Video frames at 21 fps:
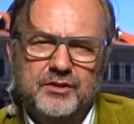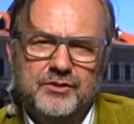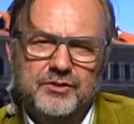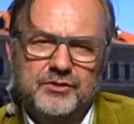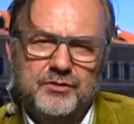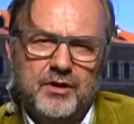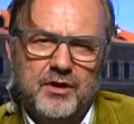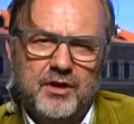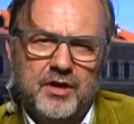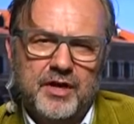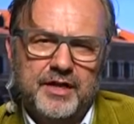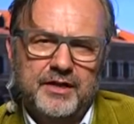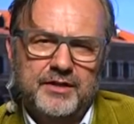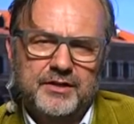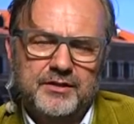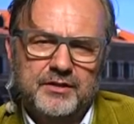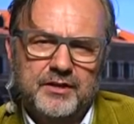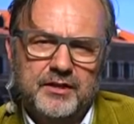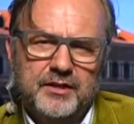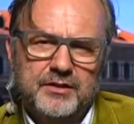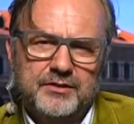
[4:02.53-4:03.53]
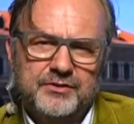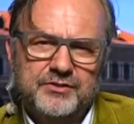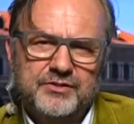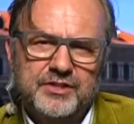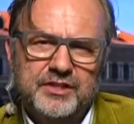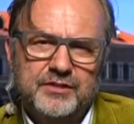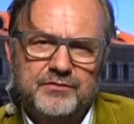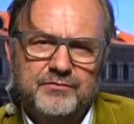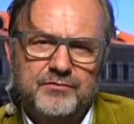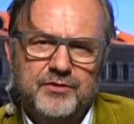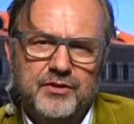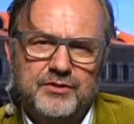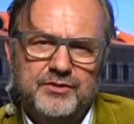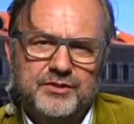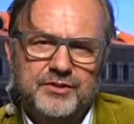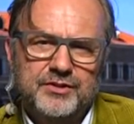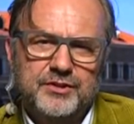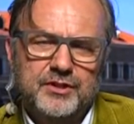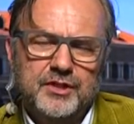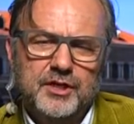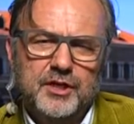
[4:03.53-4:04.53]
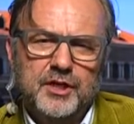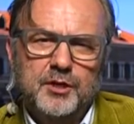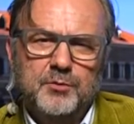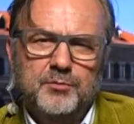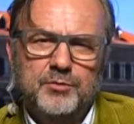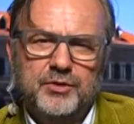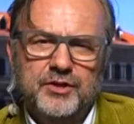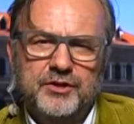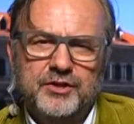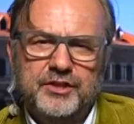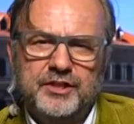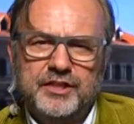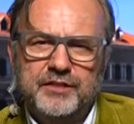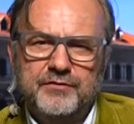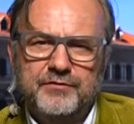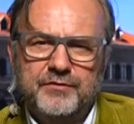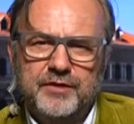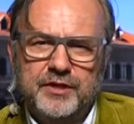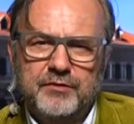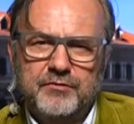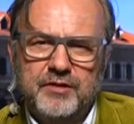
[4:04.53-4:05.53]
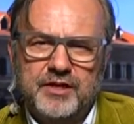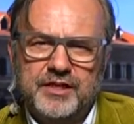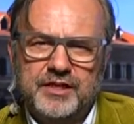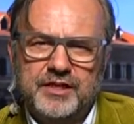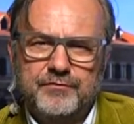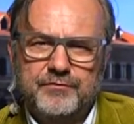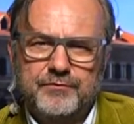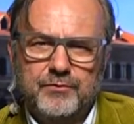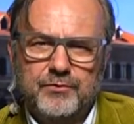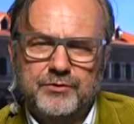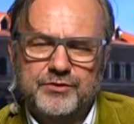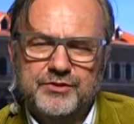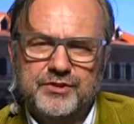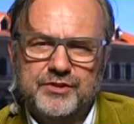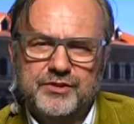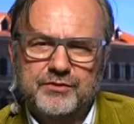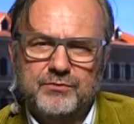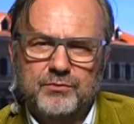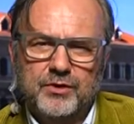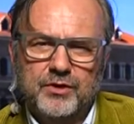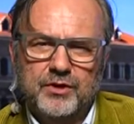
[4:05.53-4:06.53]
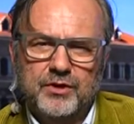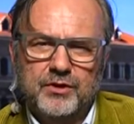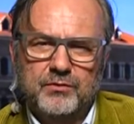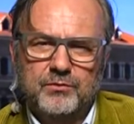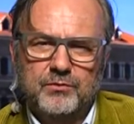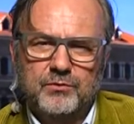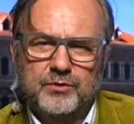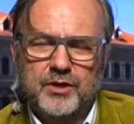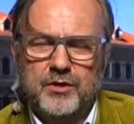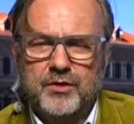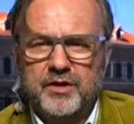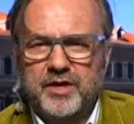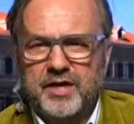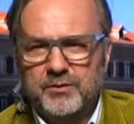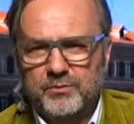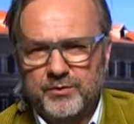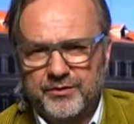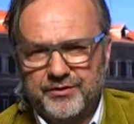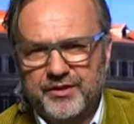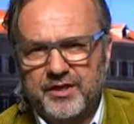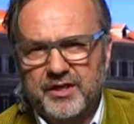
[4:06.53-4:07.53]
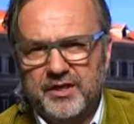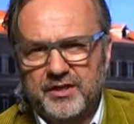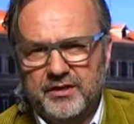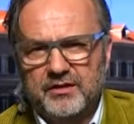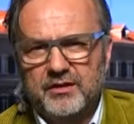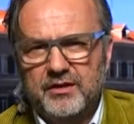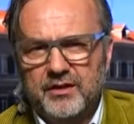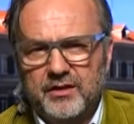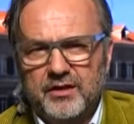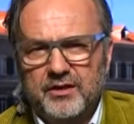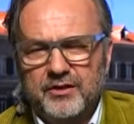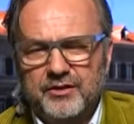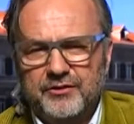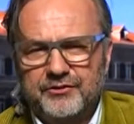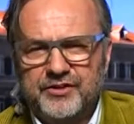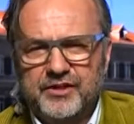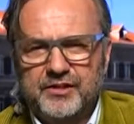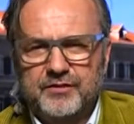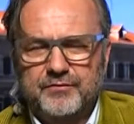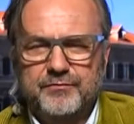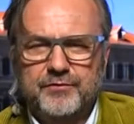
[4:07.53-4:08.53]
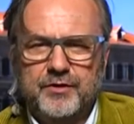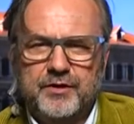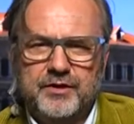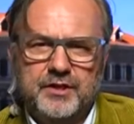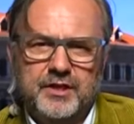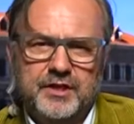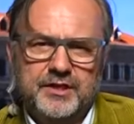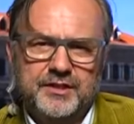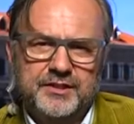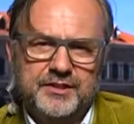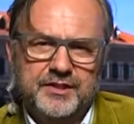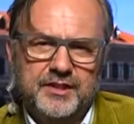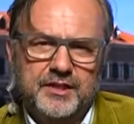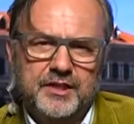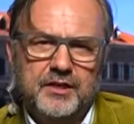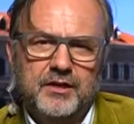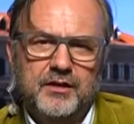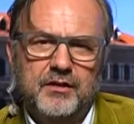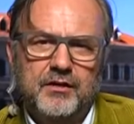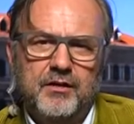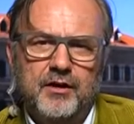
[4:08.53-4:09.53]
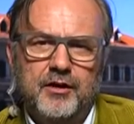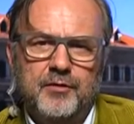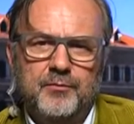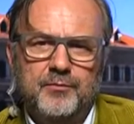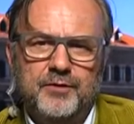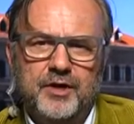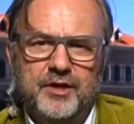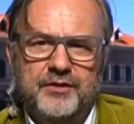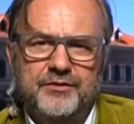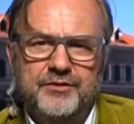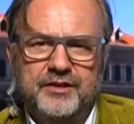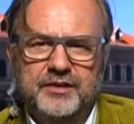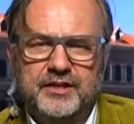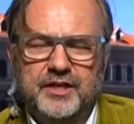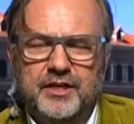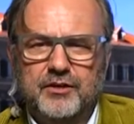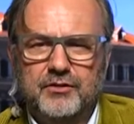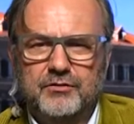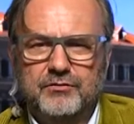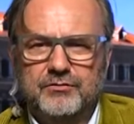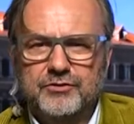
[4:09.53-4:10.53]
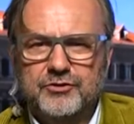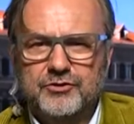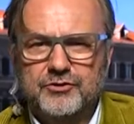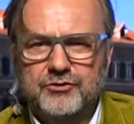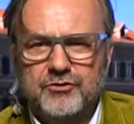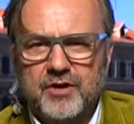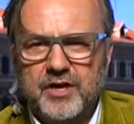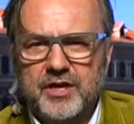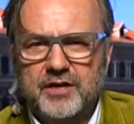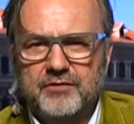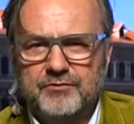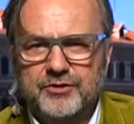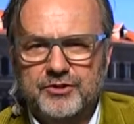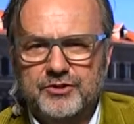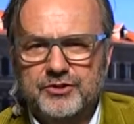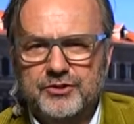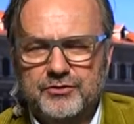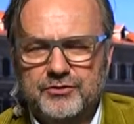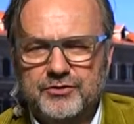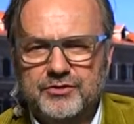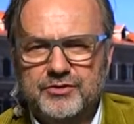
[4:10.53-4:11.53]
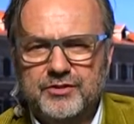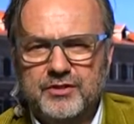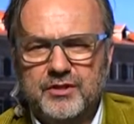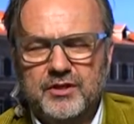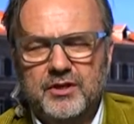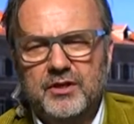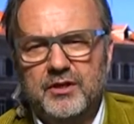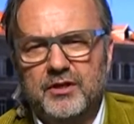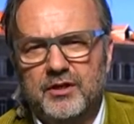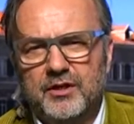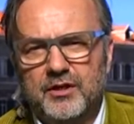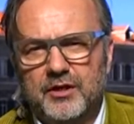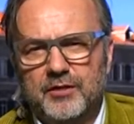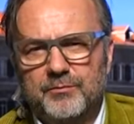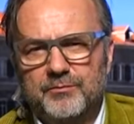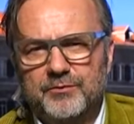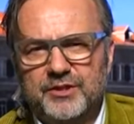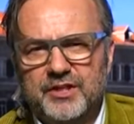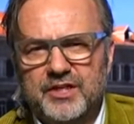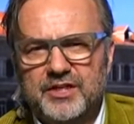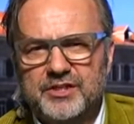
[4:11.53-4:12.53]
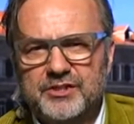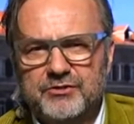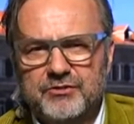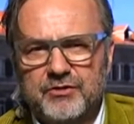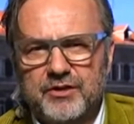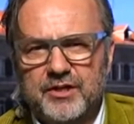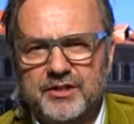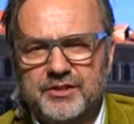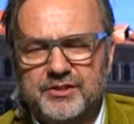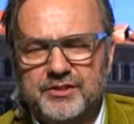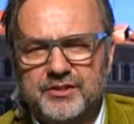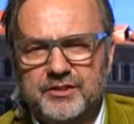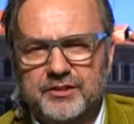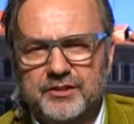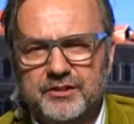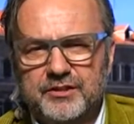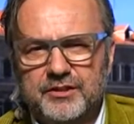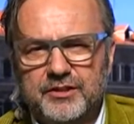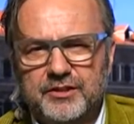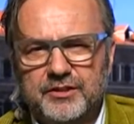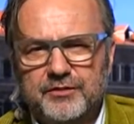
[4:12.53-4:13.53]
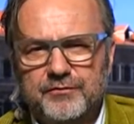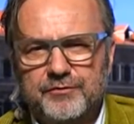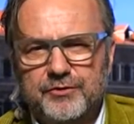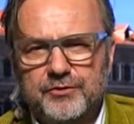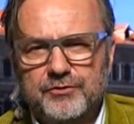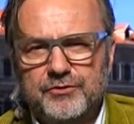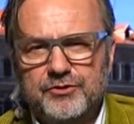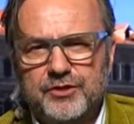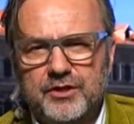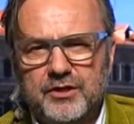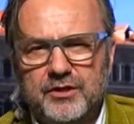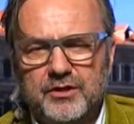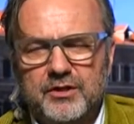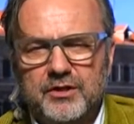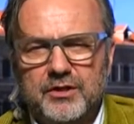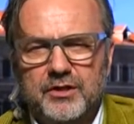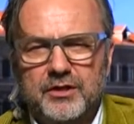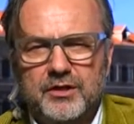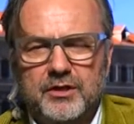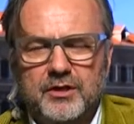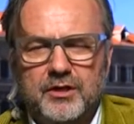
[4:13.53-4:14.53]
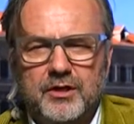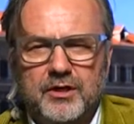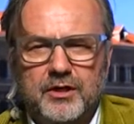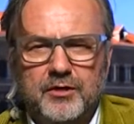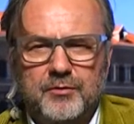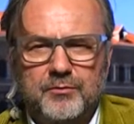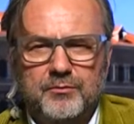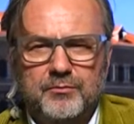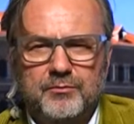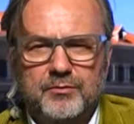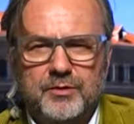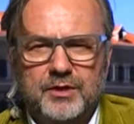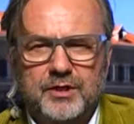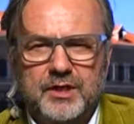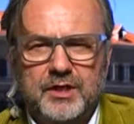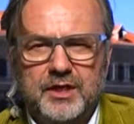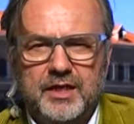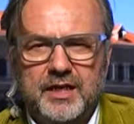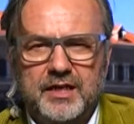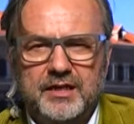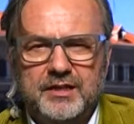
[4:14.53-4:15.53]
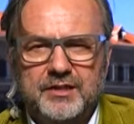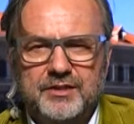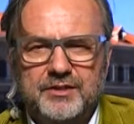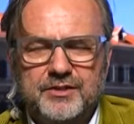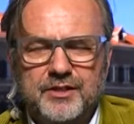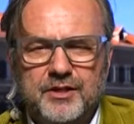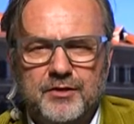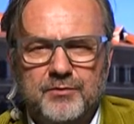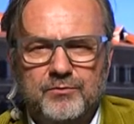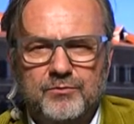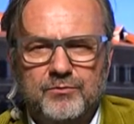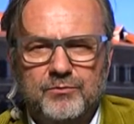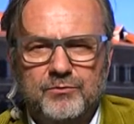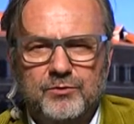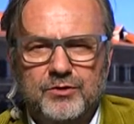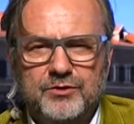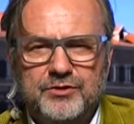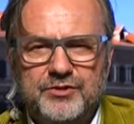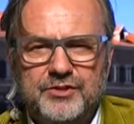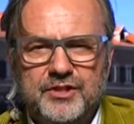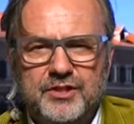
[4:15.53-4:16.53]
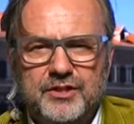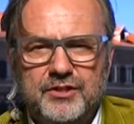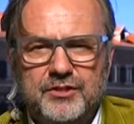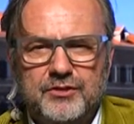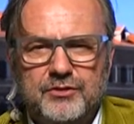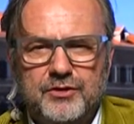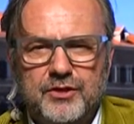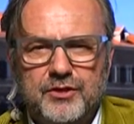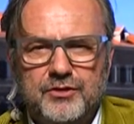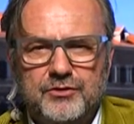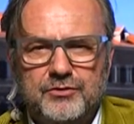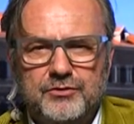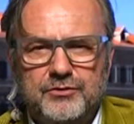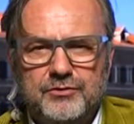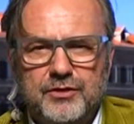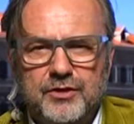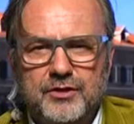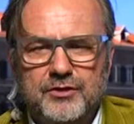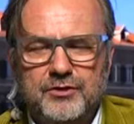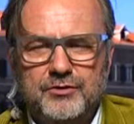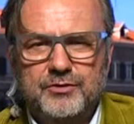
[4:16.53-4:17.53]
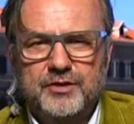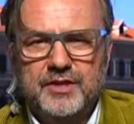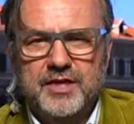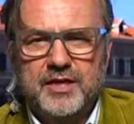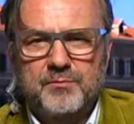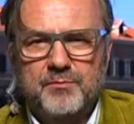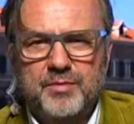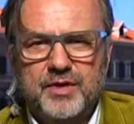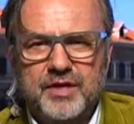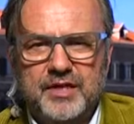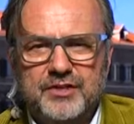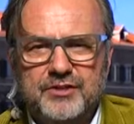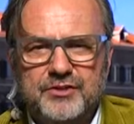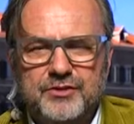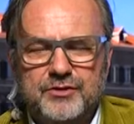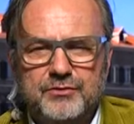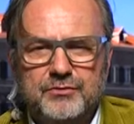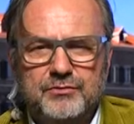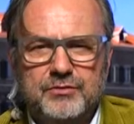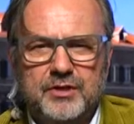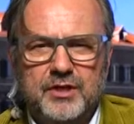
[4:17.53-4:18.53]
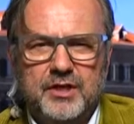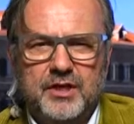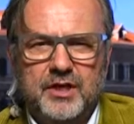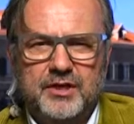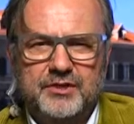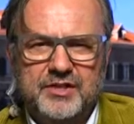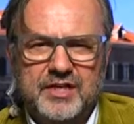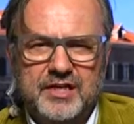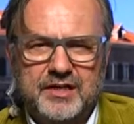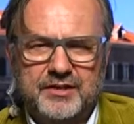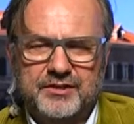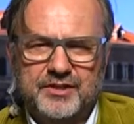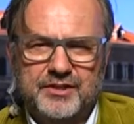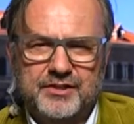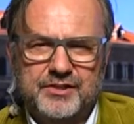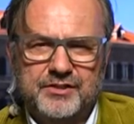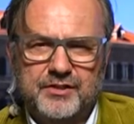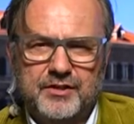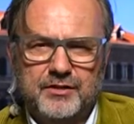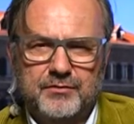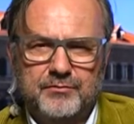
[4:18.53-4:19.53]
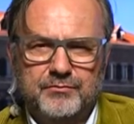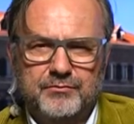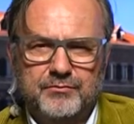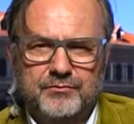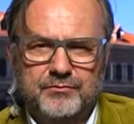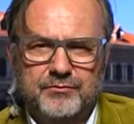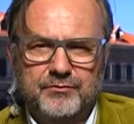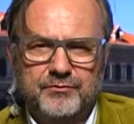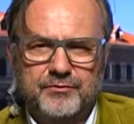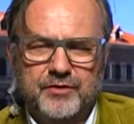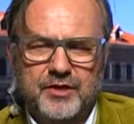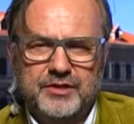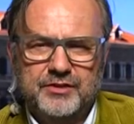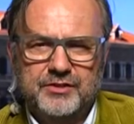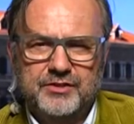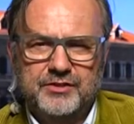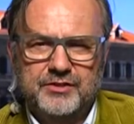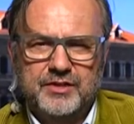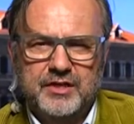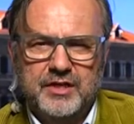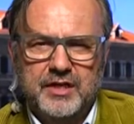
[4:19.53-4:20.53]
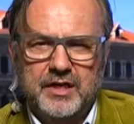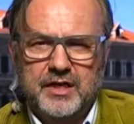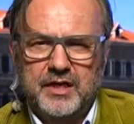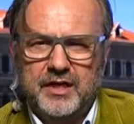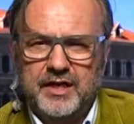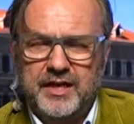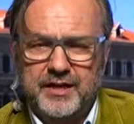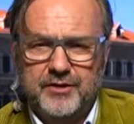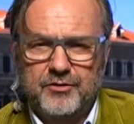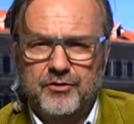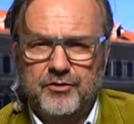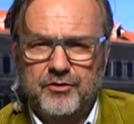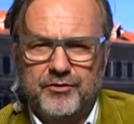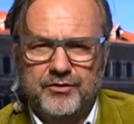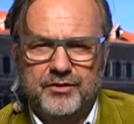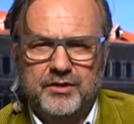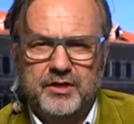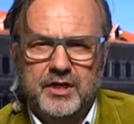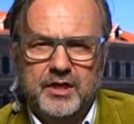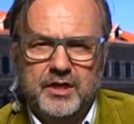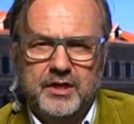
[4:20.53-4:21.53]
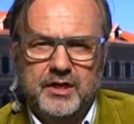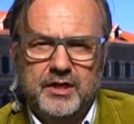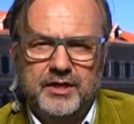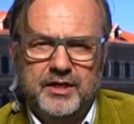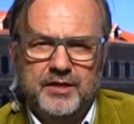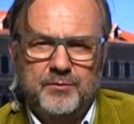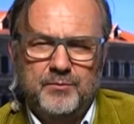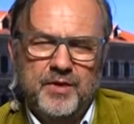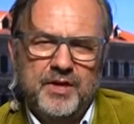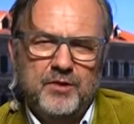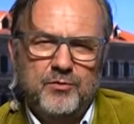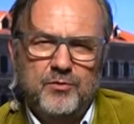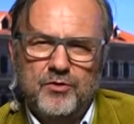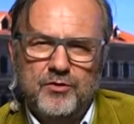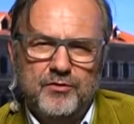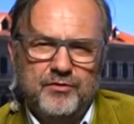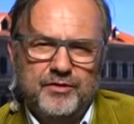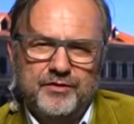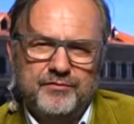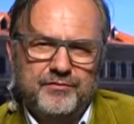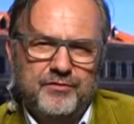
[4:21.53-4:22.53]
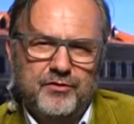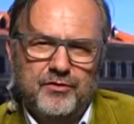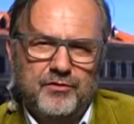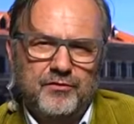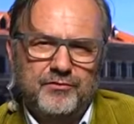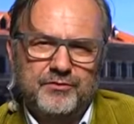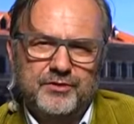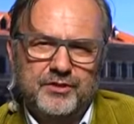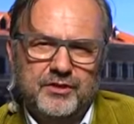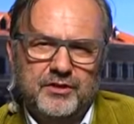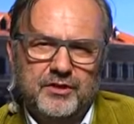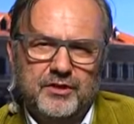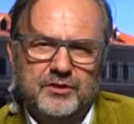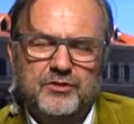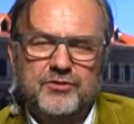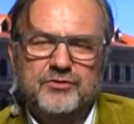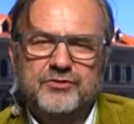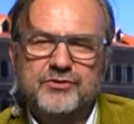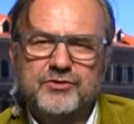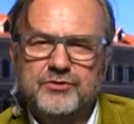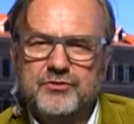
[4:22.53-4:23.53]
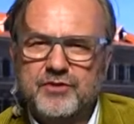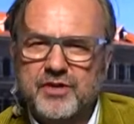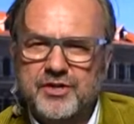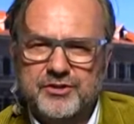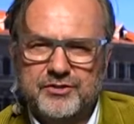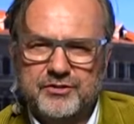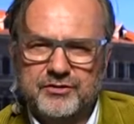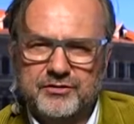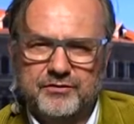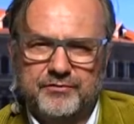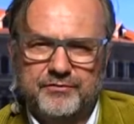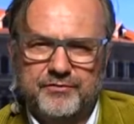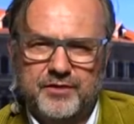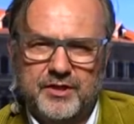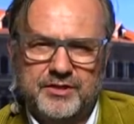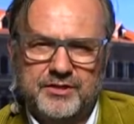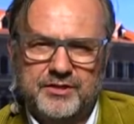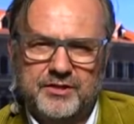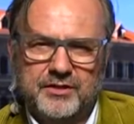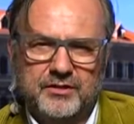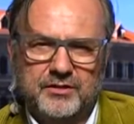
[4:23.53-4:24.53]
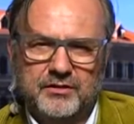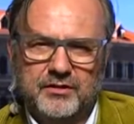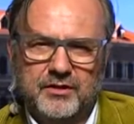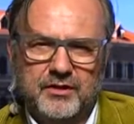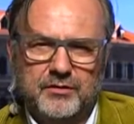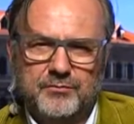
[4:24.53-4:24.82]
to hide and to take advantage. But I think the Iraqi forces will go ahead with their second front idea. I think they'll try and reduce the airstrikes in the future. We'll see a new campaign to attack these fighters head on. And it may well involve a concentration of fighting.